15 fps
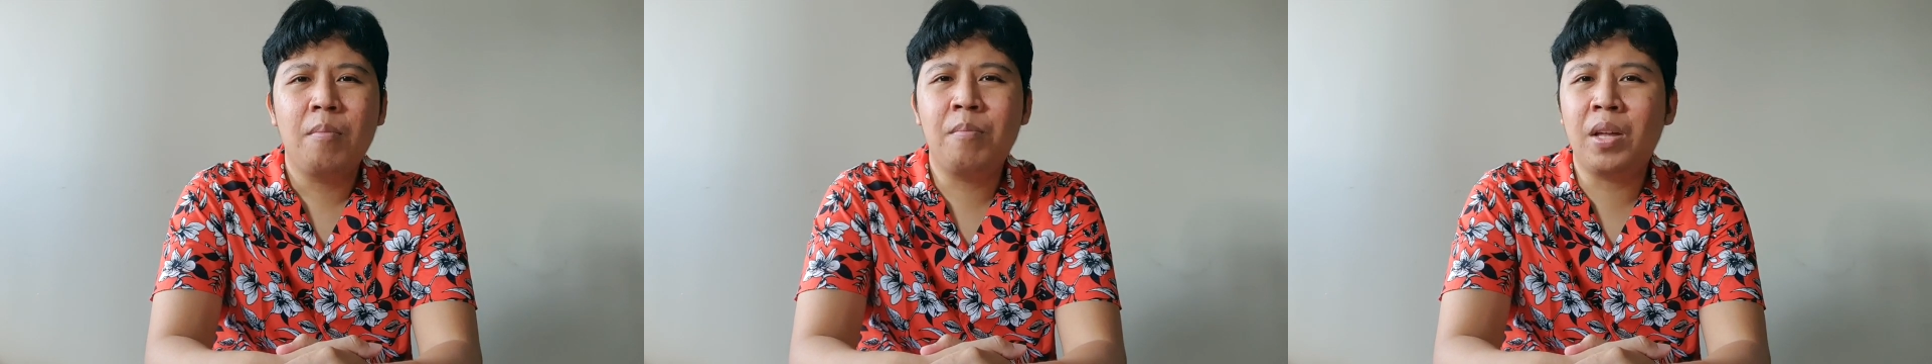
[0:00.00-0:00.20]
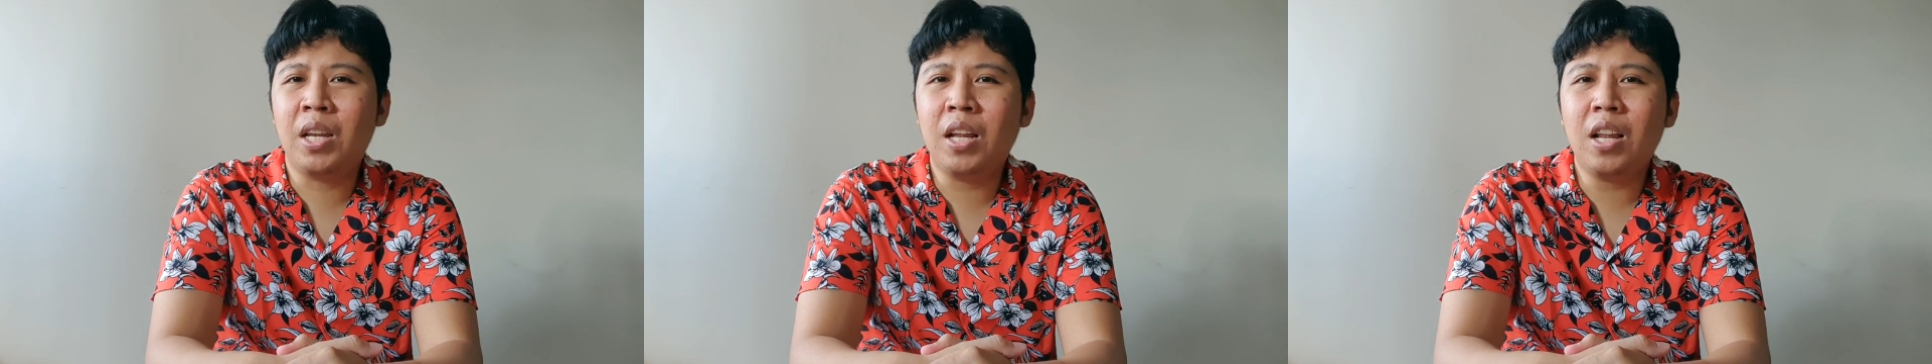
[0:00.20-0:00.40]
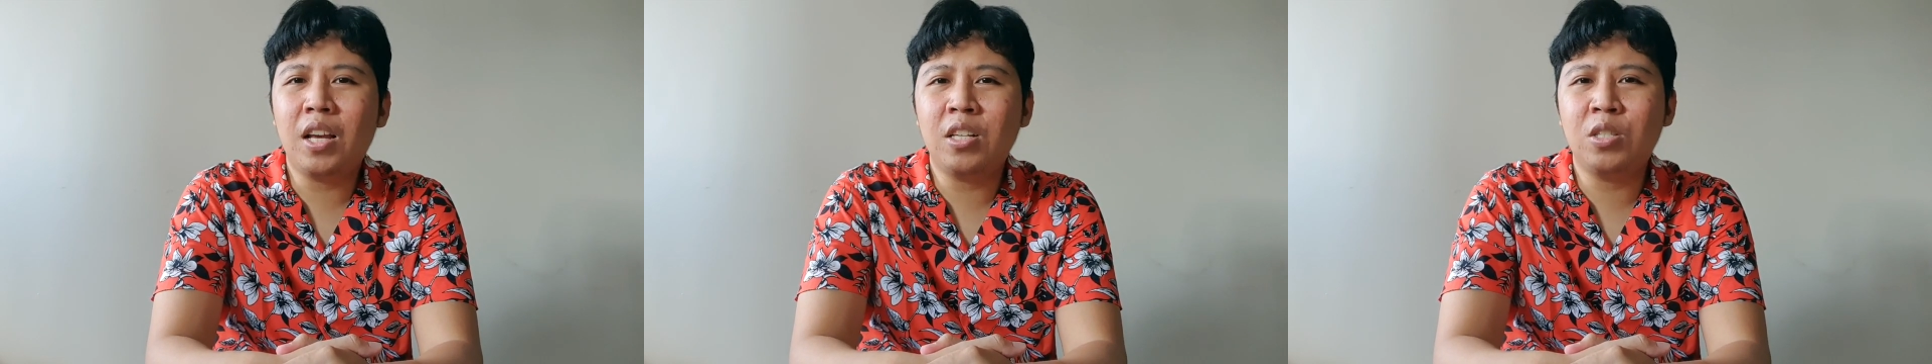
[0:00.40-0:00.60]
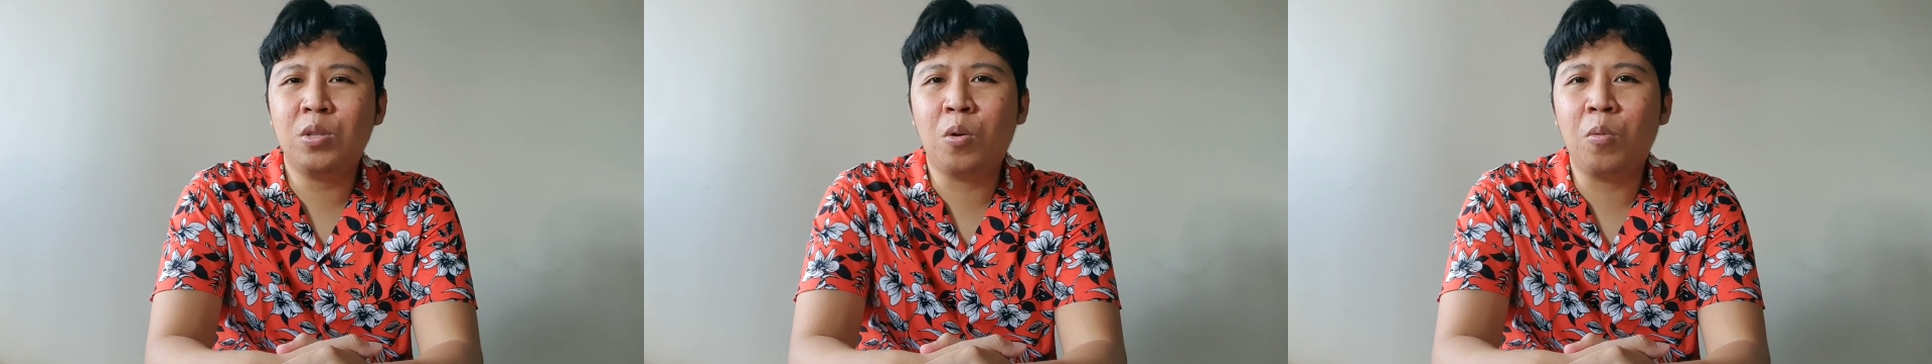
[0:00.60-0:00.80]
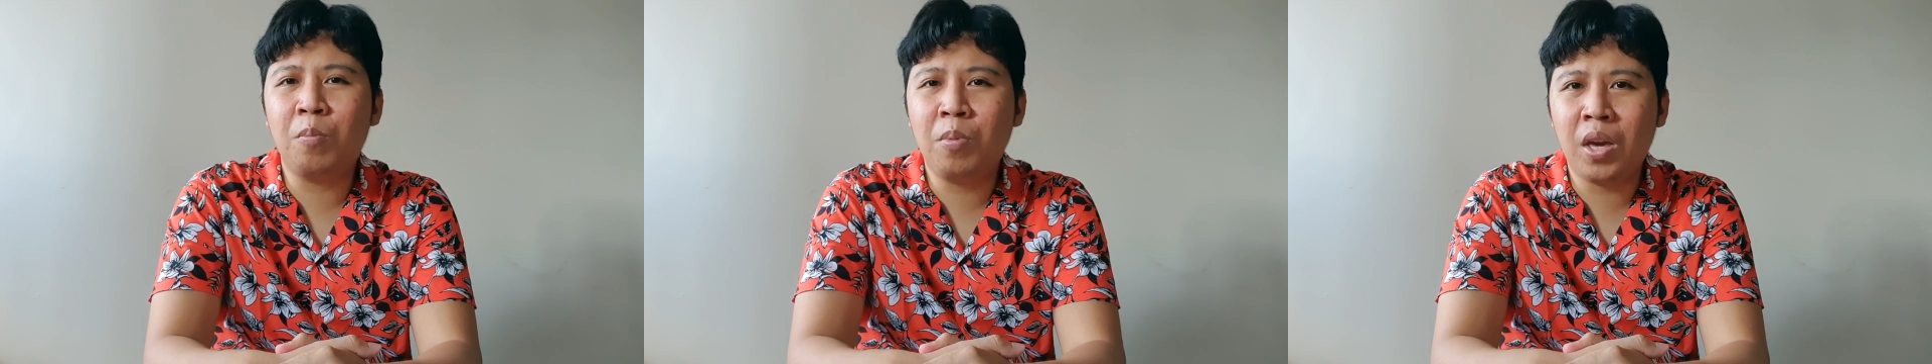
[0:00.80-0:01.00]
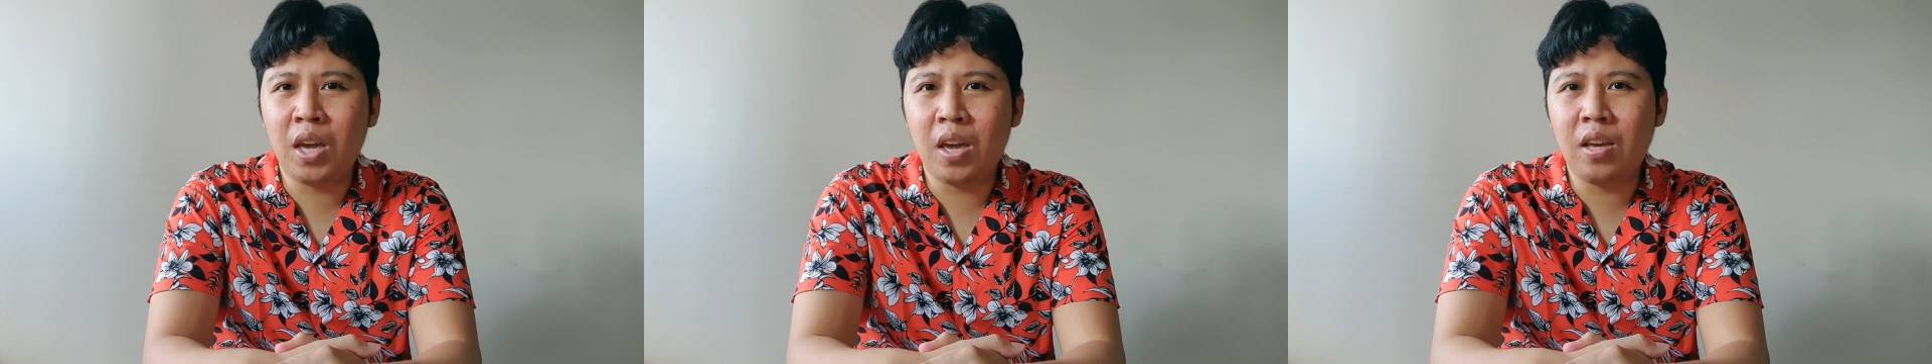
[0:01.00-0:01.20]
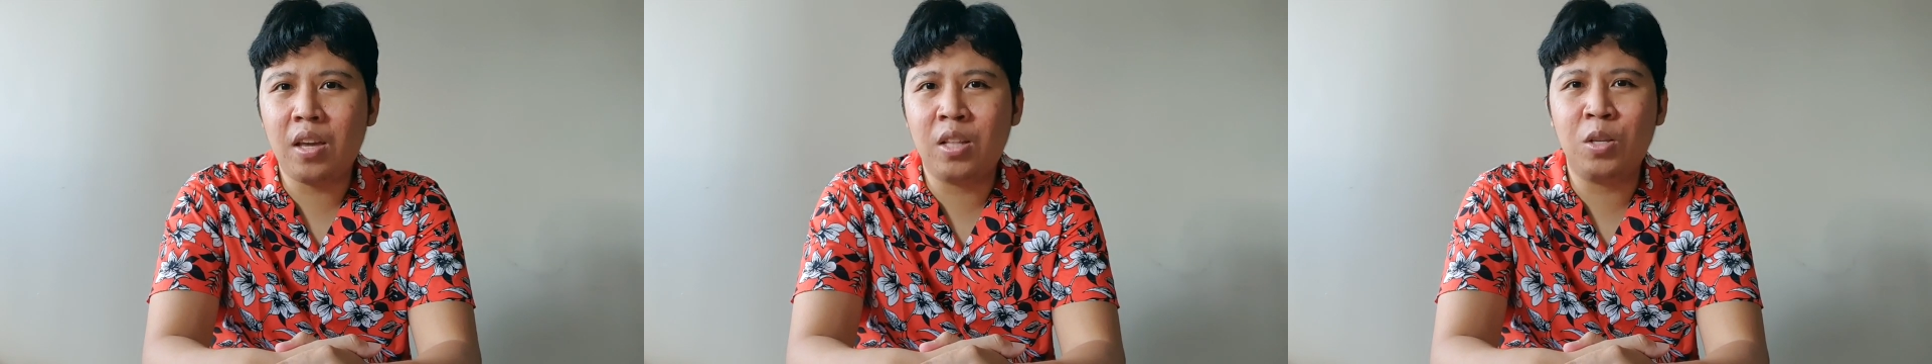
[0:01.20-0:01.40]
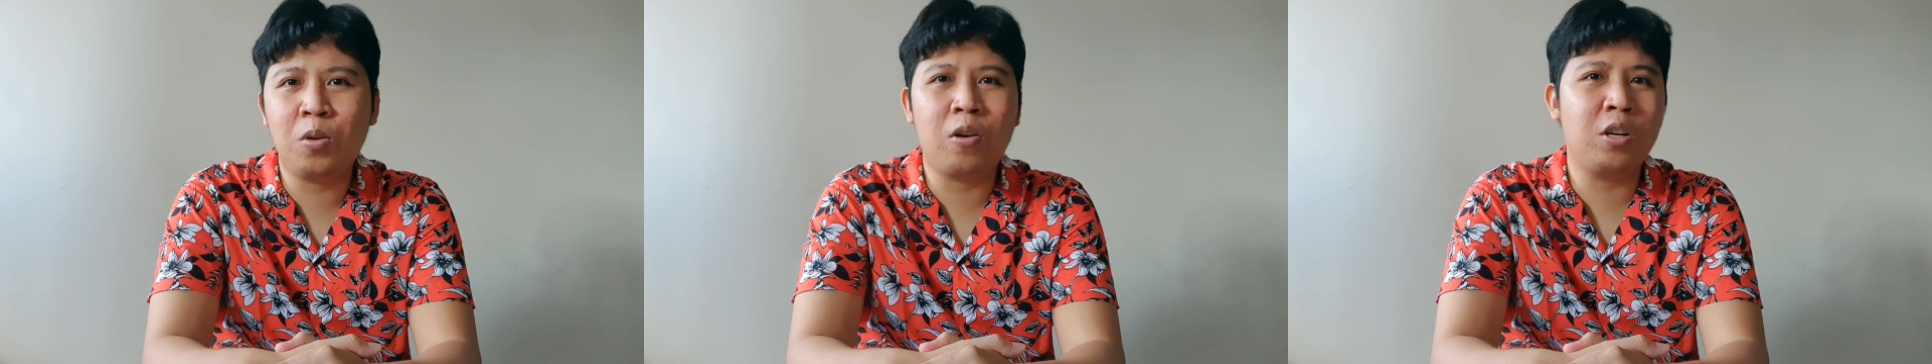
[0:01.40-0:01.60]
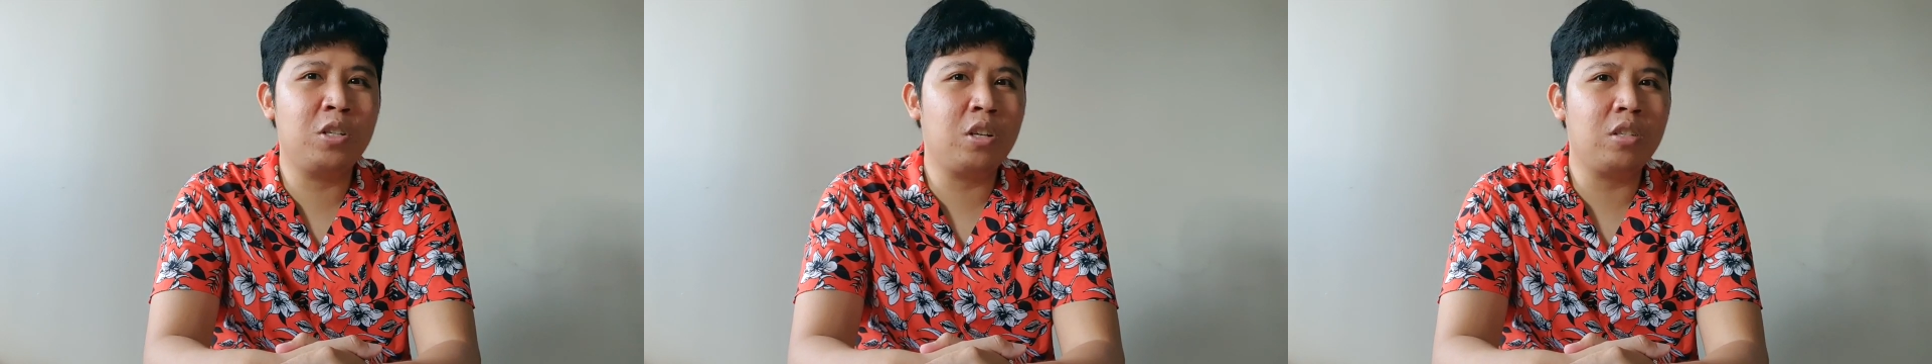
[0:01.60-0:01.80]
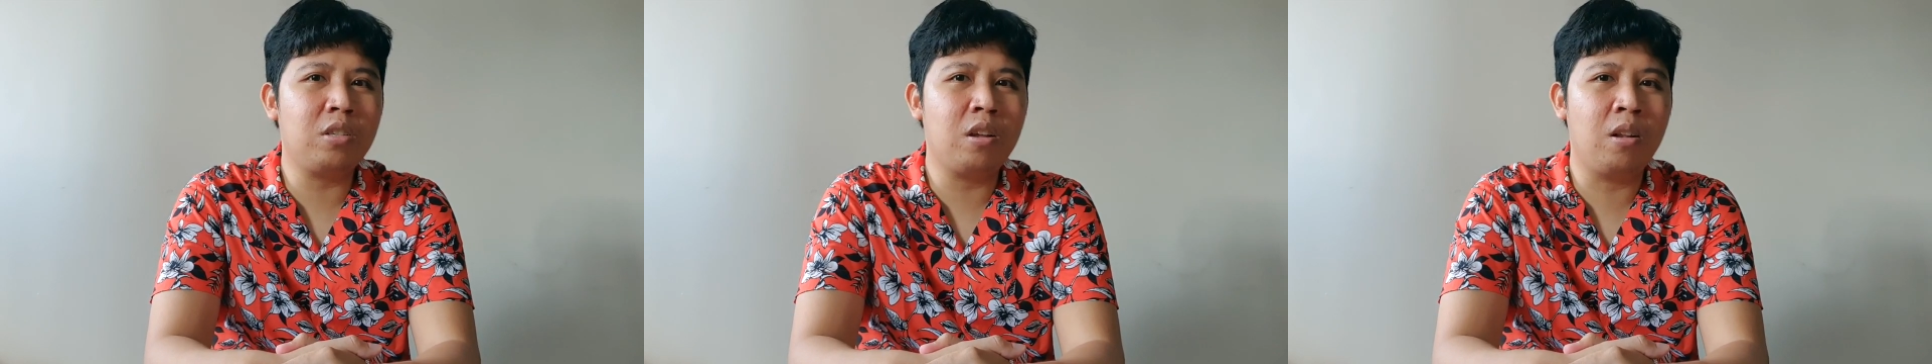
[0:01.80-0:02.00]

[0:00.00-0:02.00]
Manila is so big and you are just